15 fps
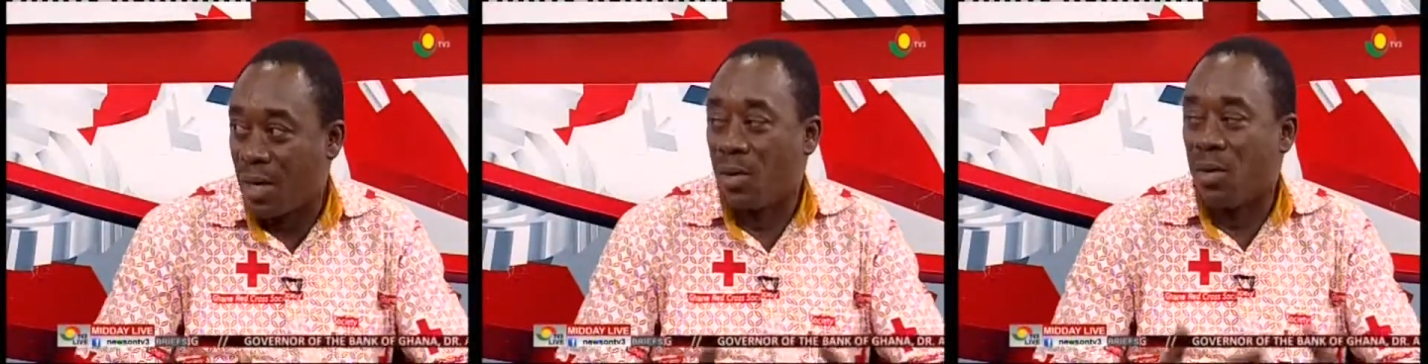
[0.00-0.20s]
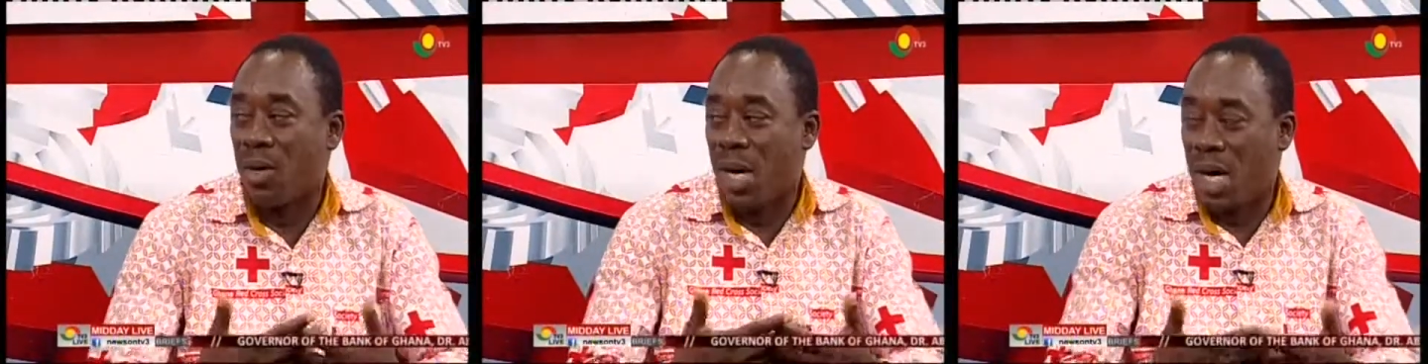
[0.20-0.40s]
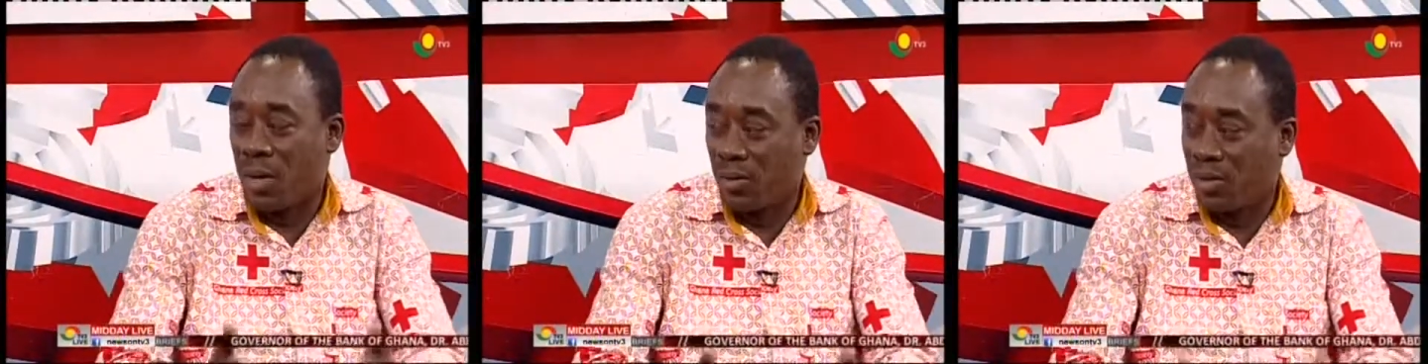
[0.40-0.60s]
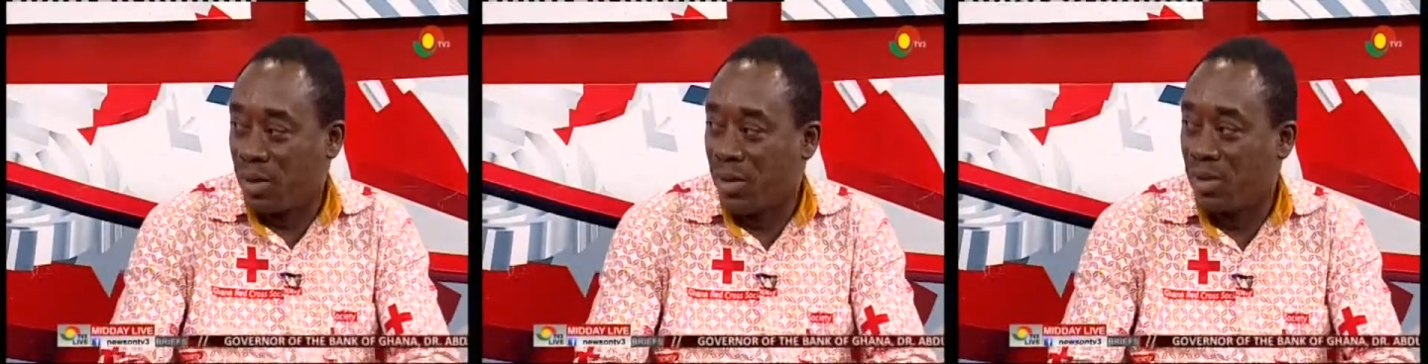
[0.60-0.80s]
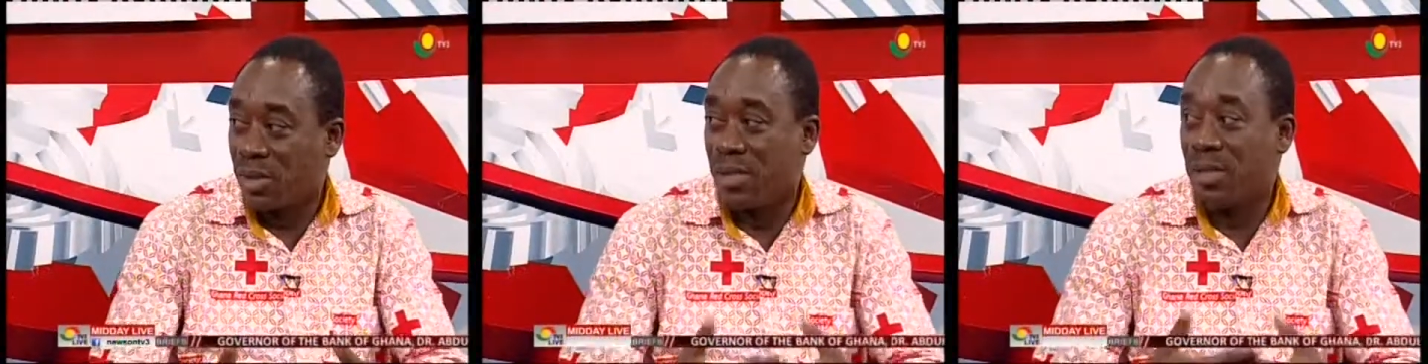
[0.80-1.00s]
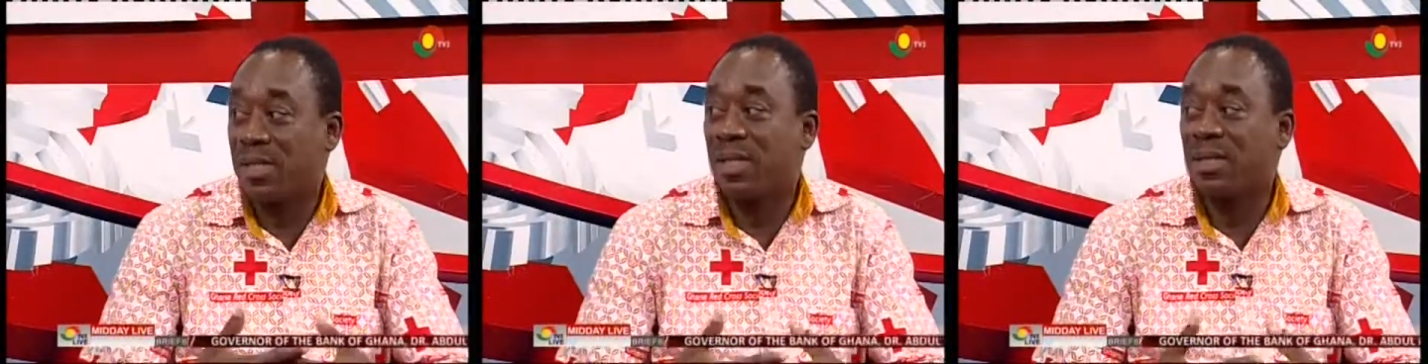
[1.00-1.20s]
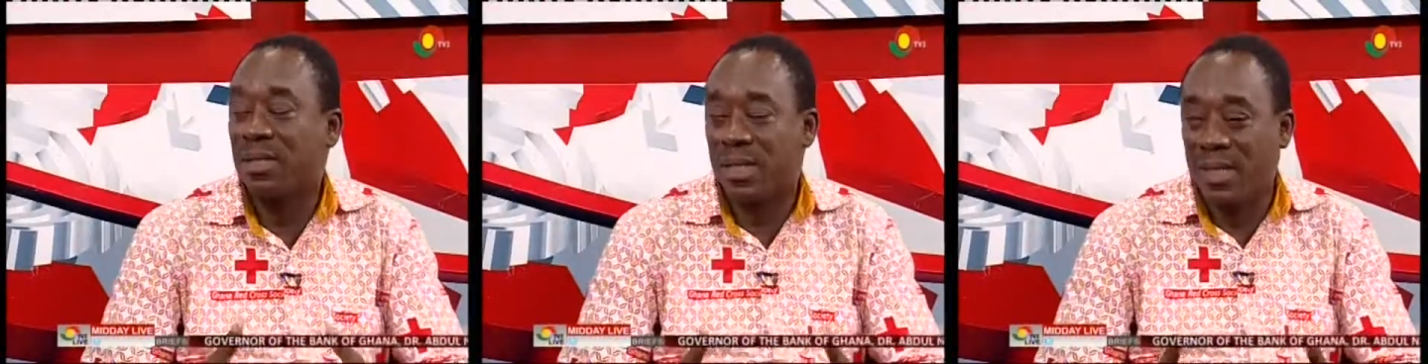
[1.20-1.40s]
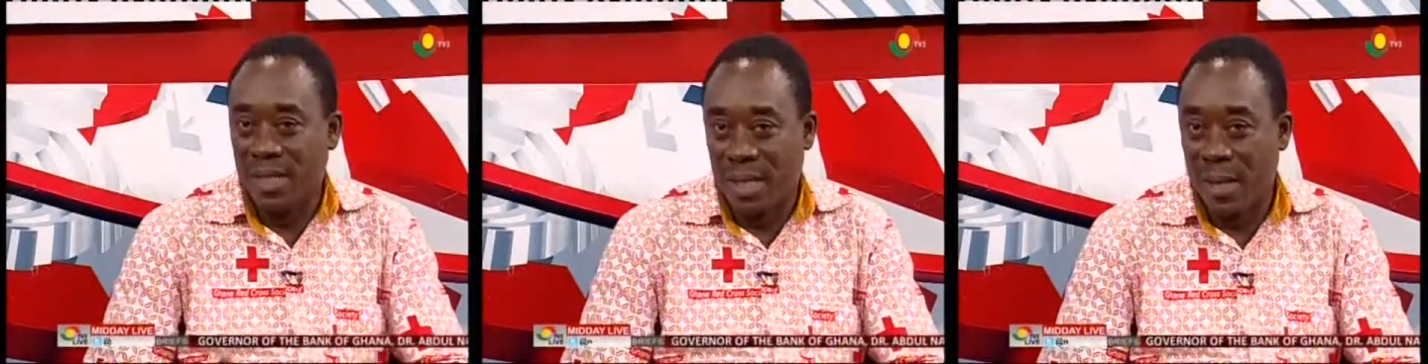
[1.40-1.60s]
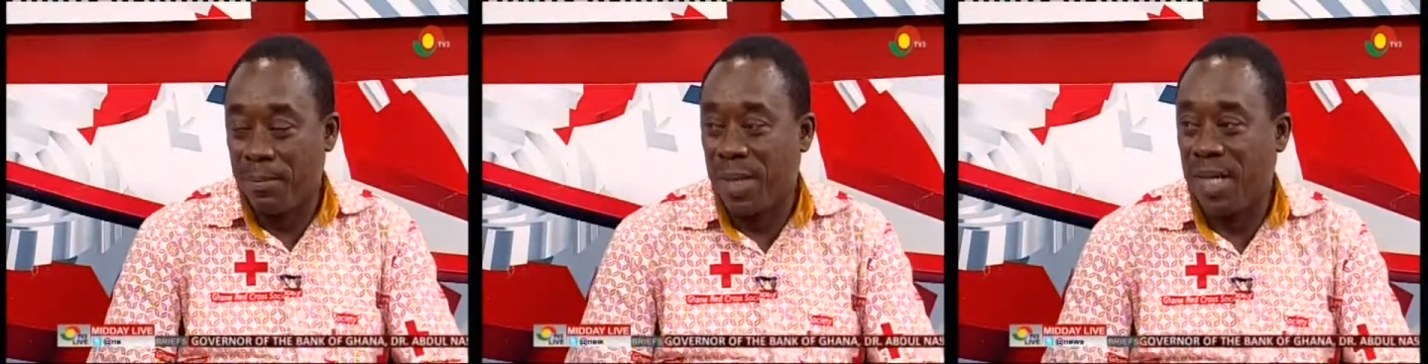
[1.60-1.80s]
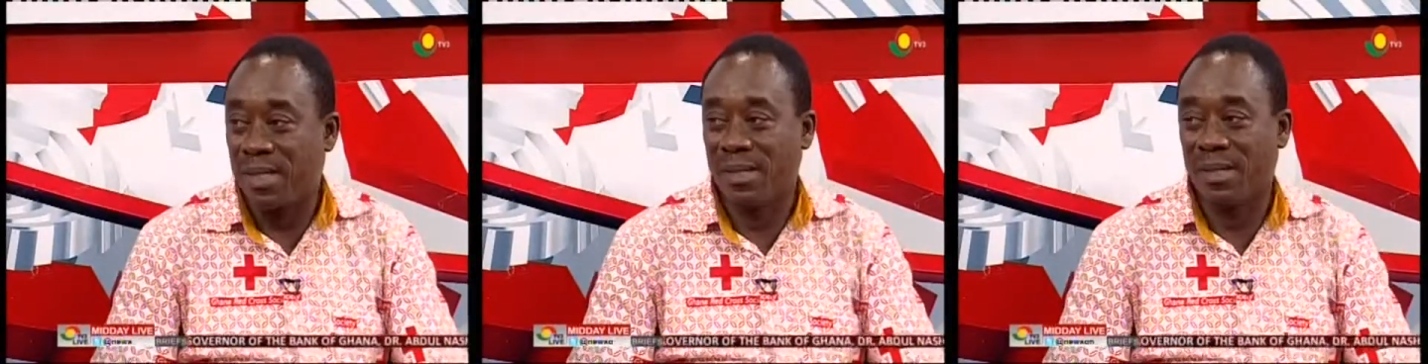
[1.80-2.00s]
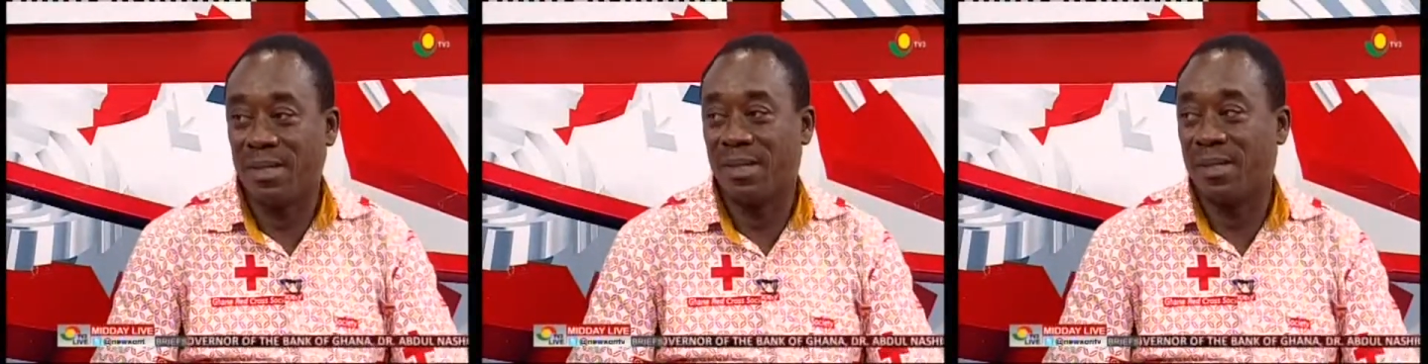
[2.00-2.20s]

or how to resuscitate the person.